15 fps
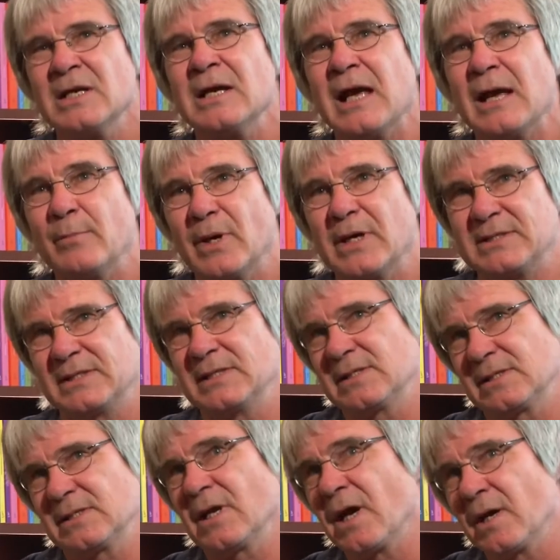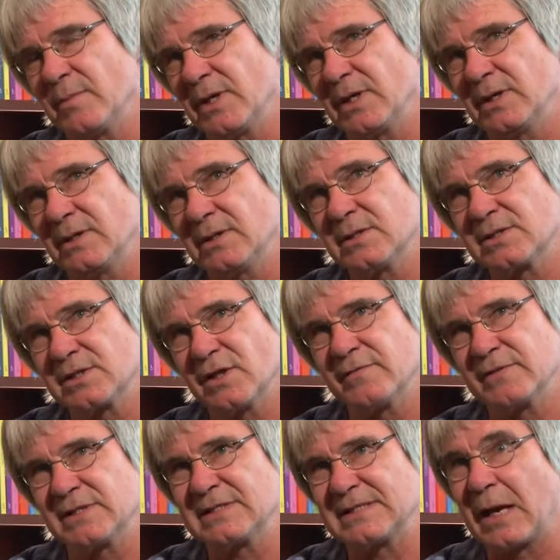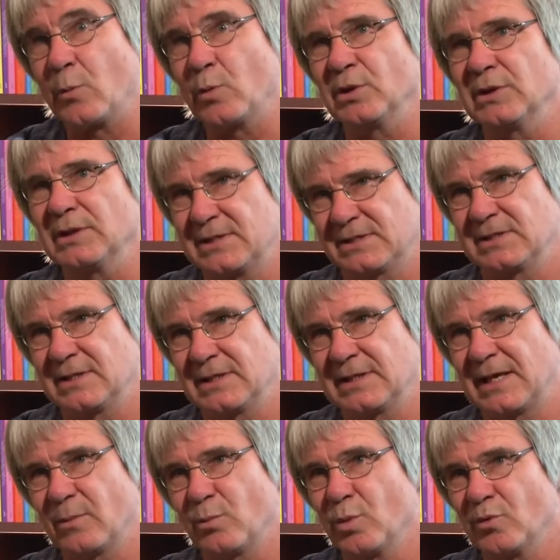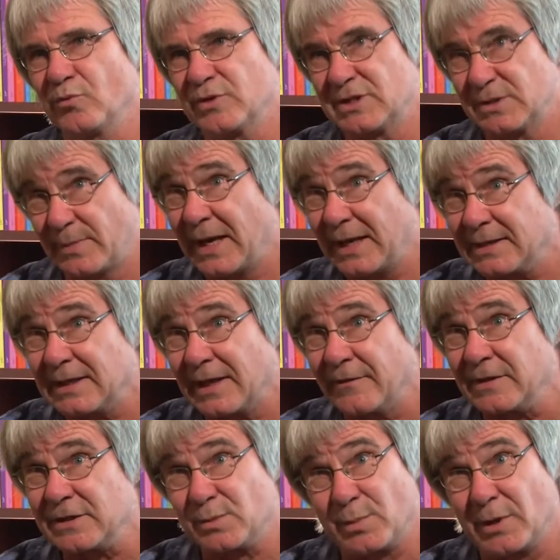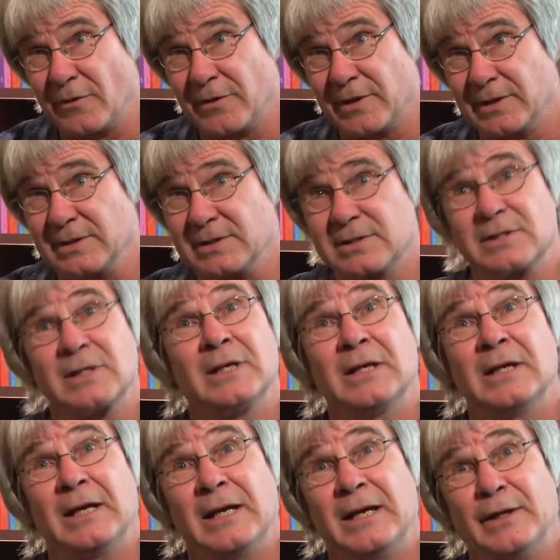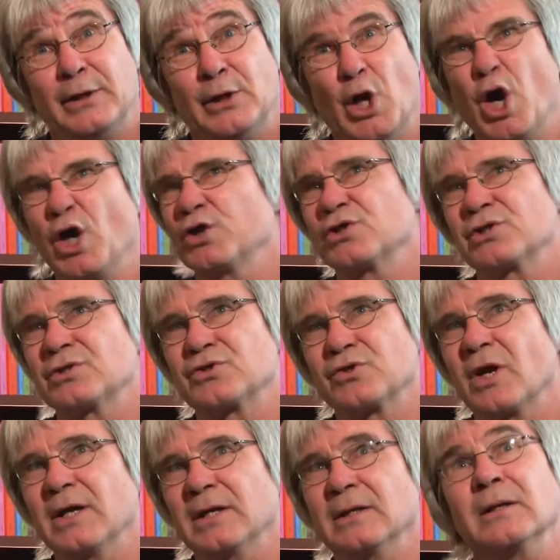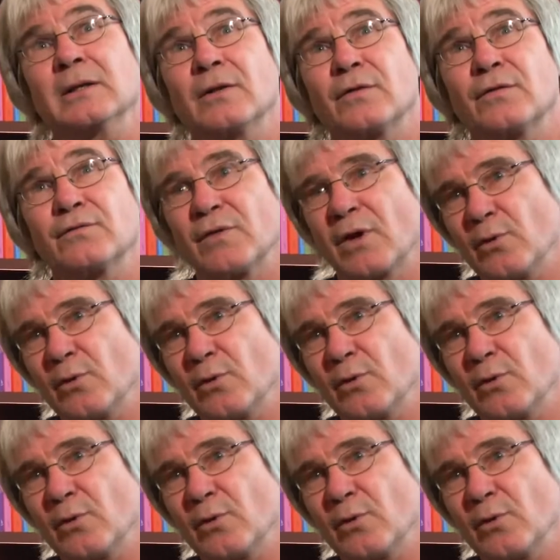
And by decent, I mean services that will listen to them, will respect their experience, not try and throw